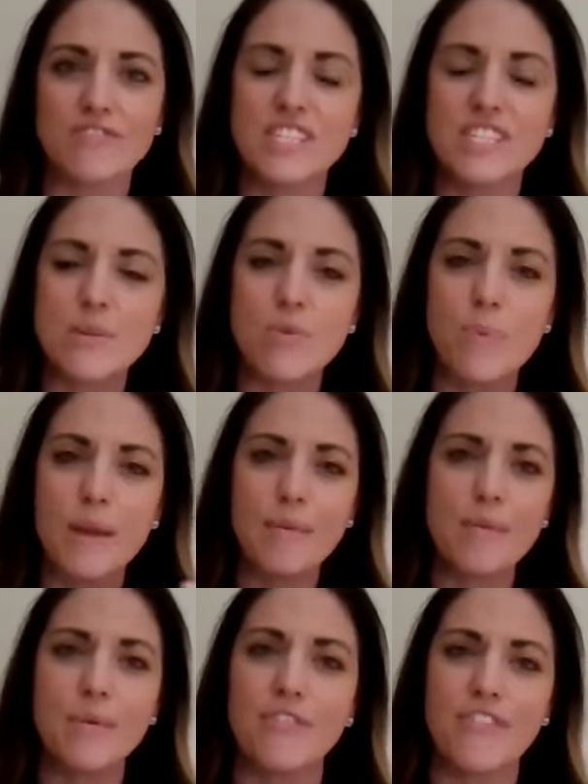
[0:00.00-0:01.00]
Just they were being
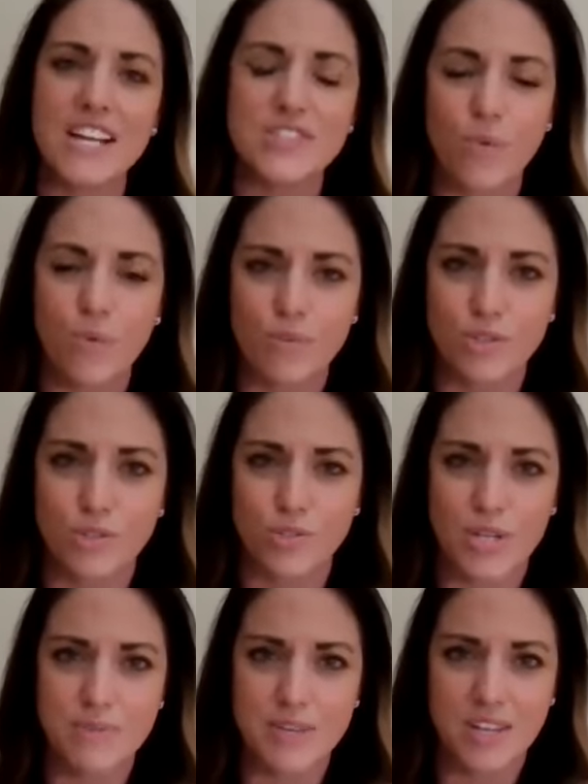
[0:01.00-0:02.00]
able to fast forward their
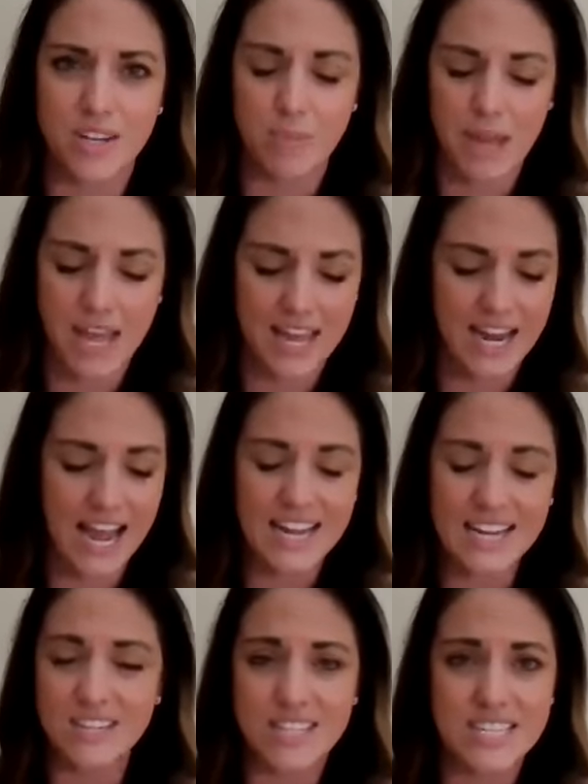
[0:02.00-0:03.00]
dreams a little bit. And I
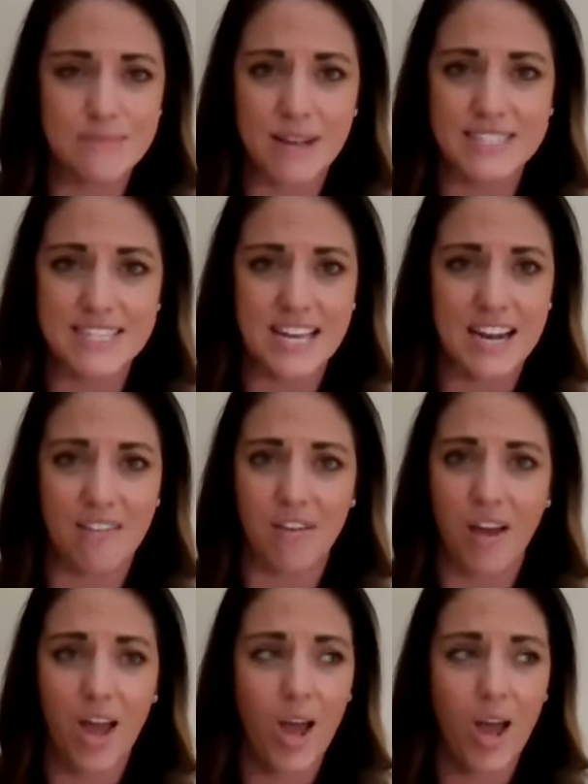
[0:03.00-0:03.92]
took this mindset of,